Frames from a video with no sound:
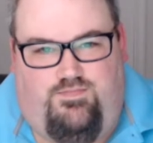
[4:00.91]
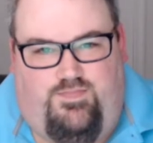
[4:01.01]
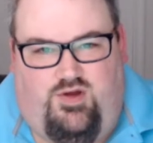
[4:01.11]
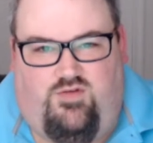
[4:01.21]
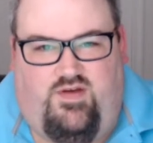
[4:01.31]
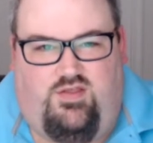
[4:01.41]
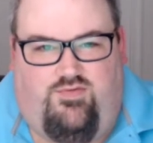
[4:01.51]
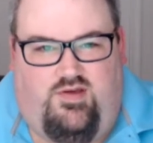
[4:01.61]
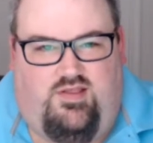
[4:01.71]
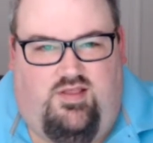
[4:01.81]
beer events
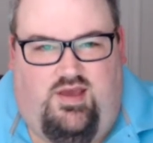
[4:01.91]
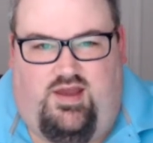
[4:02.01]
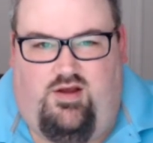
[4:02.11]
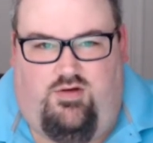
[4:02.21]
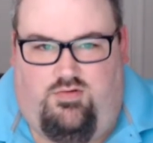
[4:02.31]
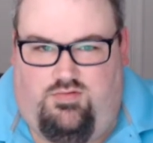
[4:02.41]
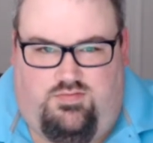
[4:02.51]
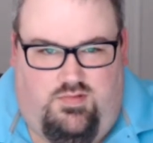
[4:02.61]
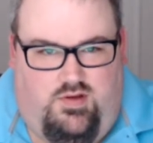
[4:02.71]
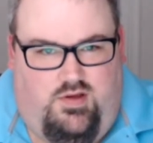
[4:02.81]
recently, I know
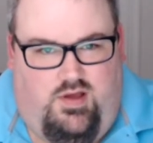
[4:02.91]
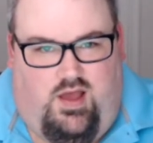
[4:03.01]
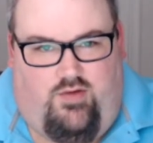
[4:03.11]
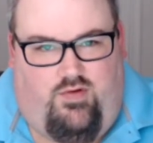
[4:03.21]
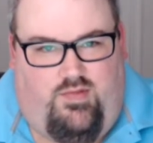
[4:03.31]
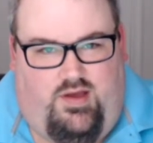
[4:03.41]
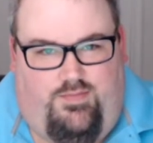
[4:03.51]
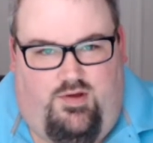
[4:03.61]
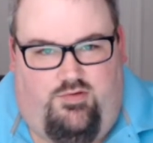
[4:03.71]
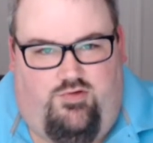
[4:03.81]
uh, one of my
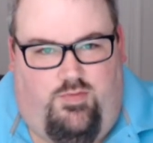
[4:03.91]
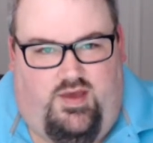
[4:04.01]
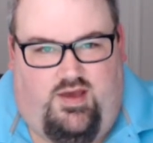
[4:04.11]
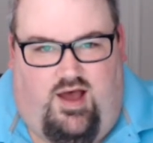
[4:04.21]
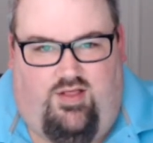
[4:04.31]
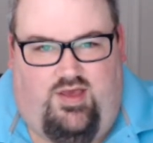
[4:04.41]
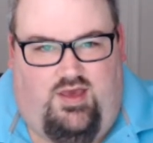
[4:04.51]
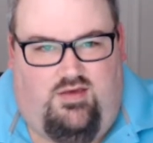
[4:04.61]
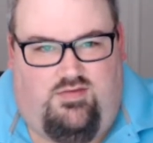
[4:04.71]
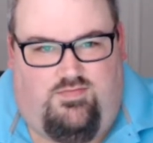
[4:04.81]
beer tubing
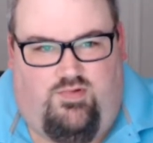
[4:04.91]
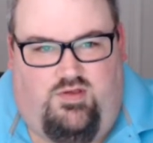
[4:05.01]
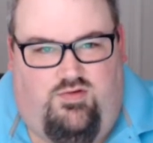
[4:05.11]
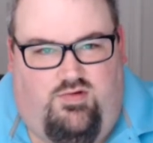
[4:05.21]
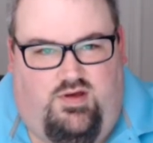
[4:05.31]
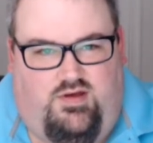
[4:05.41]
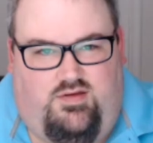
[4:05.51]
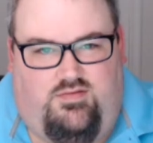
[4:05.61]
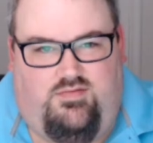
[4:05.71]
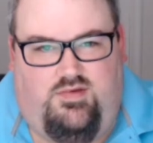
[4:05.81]
colleagues went to
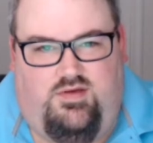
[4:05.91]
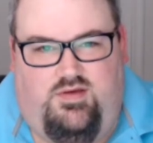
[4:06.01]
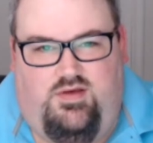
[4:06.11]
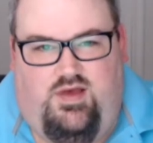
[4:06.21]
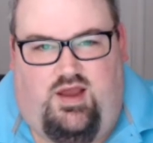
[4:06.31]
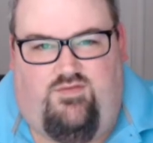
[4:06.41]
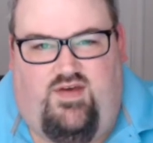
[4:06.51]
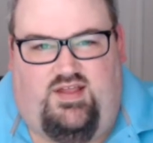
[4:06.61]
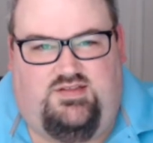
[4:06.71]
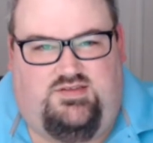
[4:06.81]
a an
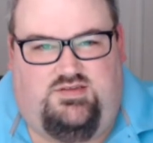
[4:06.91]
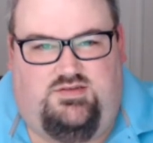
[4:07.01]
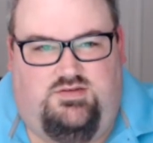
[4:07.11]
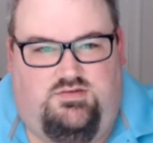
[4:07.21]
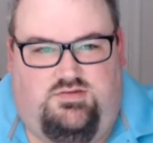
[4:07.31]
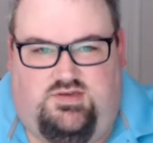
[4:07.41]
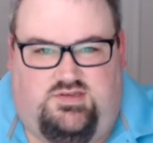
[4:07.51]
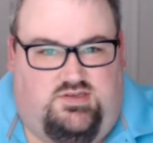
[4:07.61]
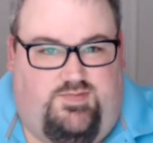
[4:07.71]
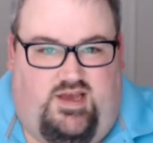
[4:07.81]
event just
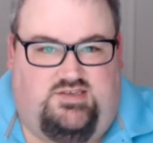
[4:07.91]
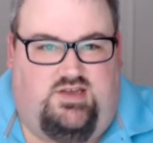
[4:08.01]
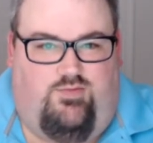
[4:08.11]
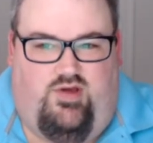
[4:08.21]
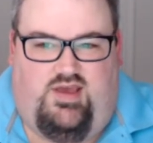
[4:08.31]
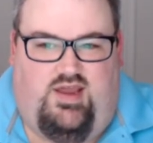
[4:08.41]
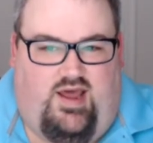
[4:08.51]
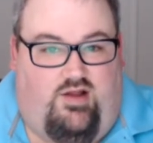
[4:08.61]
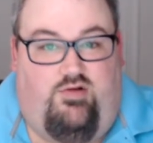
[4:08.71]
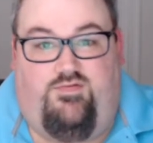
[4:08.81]
this past same weekend. I
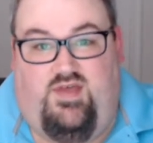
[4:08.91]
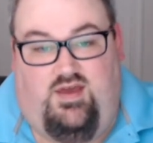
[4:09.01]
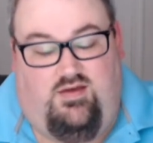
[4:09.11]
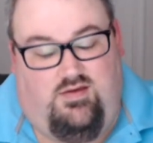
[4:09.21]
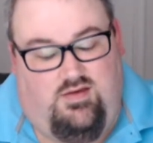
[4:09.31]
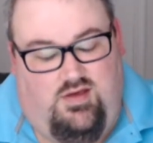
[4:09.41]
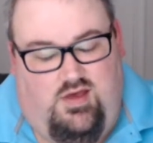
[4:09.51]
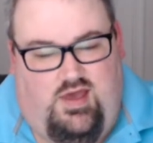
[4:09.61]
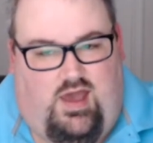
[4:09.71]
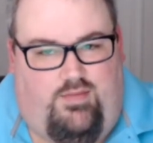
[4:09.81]
don't know if they
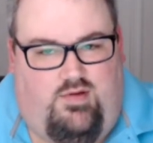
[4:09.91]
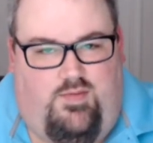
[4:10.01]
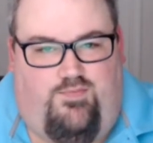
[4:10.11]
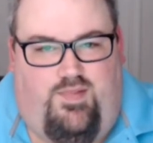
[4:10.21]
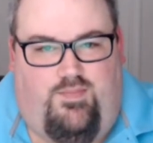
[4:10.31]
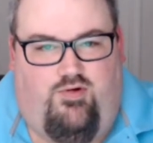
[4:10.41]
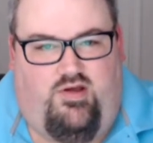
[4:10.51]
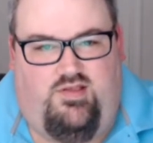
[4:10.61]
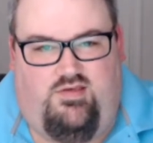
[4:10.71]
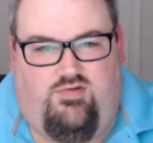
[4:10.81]
happen to be
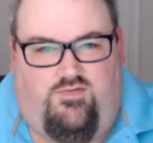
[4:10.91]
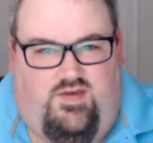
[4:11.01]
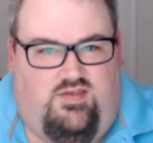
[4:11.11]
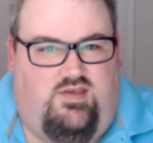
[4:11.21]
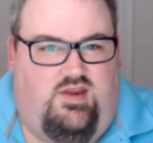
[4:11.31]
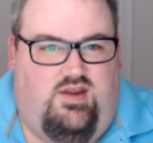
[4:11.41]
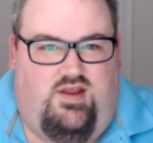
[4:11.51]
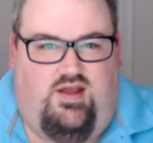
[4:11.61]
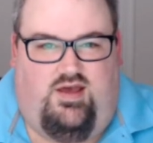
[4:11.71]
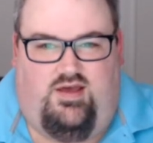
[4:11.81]
pouring this or if he's seen it in
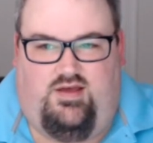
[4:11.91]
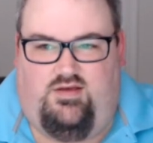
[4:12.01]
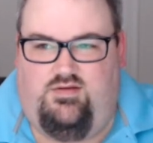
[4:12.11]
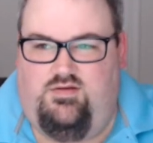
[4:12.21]
a